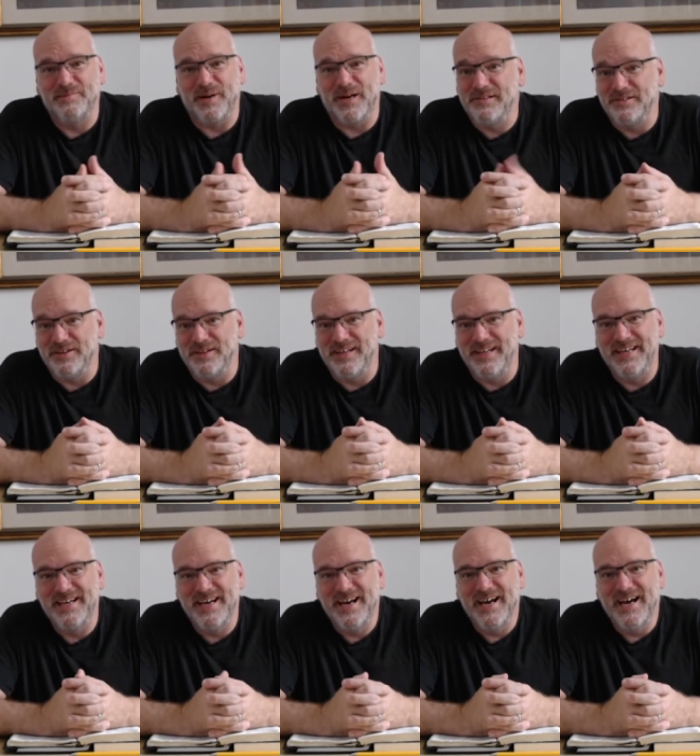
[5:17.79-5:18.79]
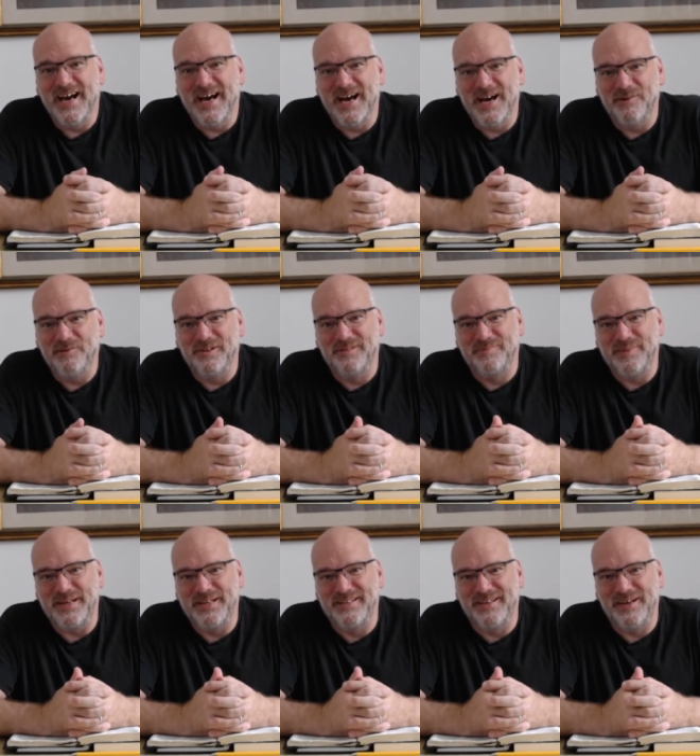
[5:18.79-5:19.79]
But I certainly uh, will
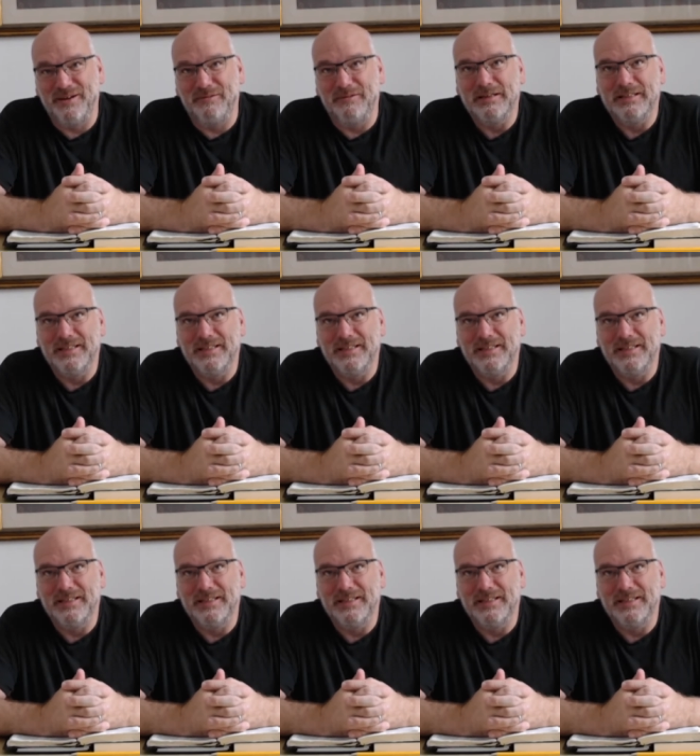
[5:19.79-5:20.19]
speak to you